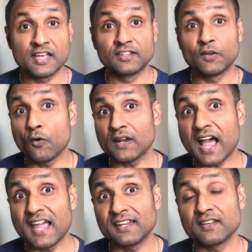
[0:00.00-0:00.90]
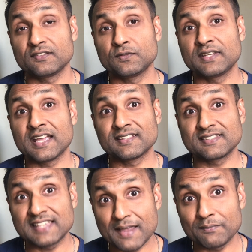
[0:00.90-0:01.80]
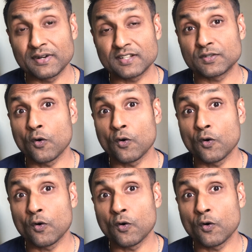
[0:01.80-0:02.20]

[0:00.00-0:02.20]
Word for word: The whole idea is to get the same rich